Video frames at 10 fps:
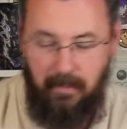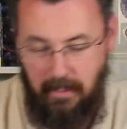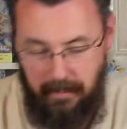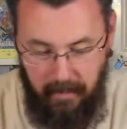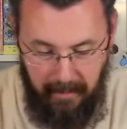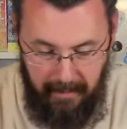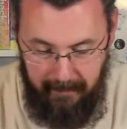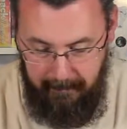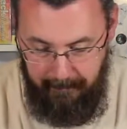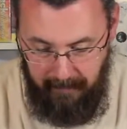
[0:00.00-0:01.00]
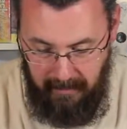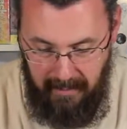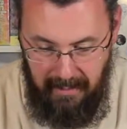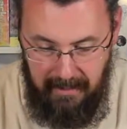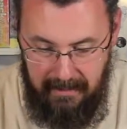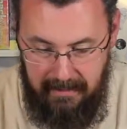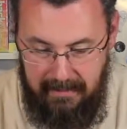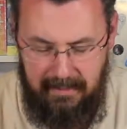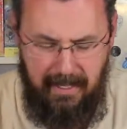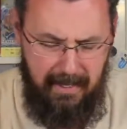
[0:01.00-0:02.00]
Another game. This
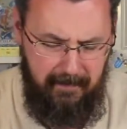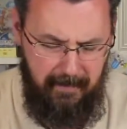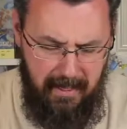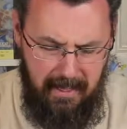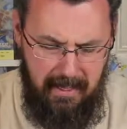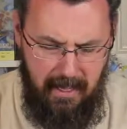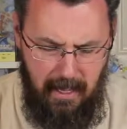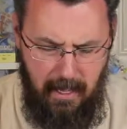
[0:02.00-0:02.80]
is kind of a